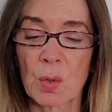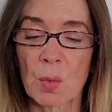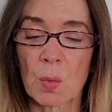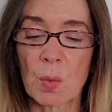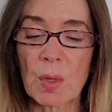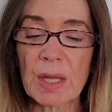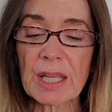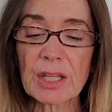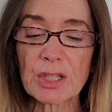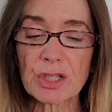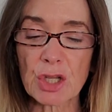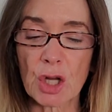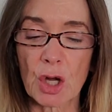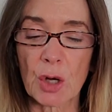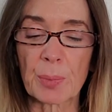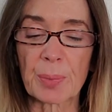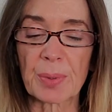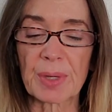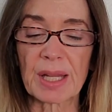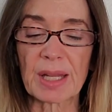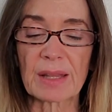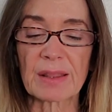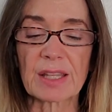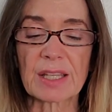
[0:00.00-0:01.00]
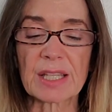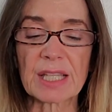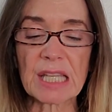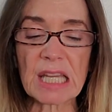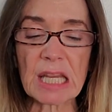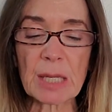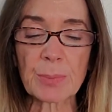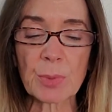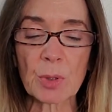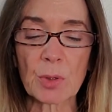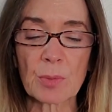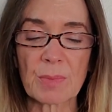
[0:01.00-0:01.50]
Reinterpreting the
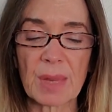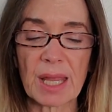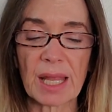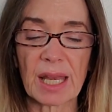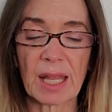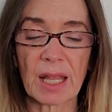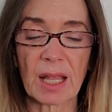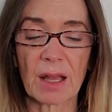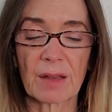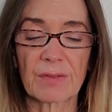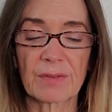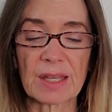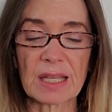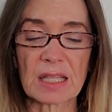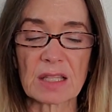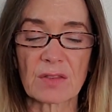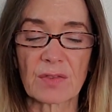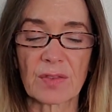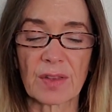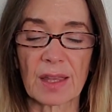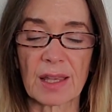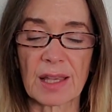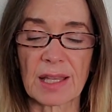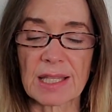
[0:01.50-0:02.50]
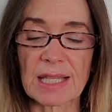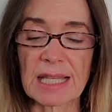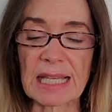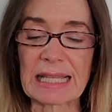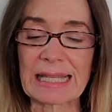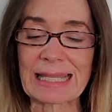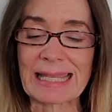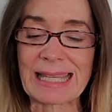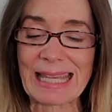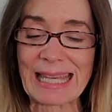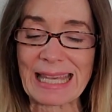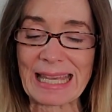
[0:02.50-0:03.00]
deeper meaning of these feelings
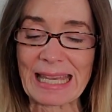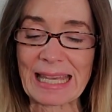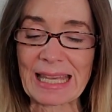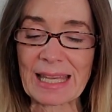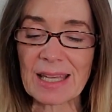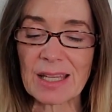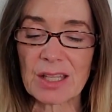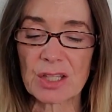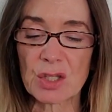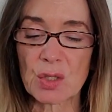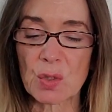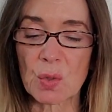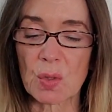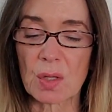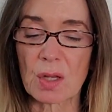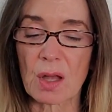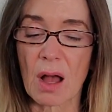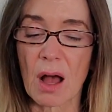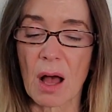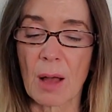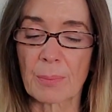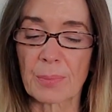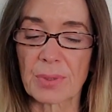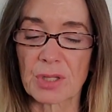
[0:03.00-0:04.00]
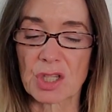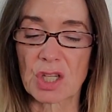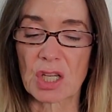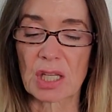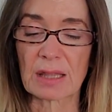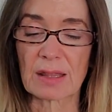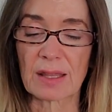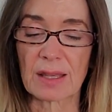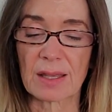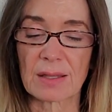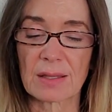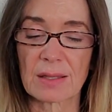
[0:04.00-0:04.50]
is key to
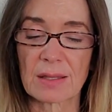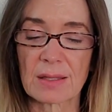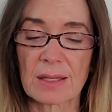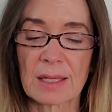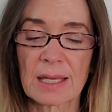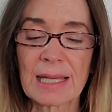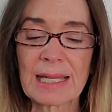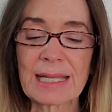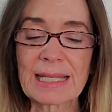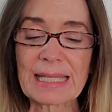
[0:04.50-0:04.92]
accomplishing this.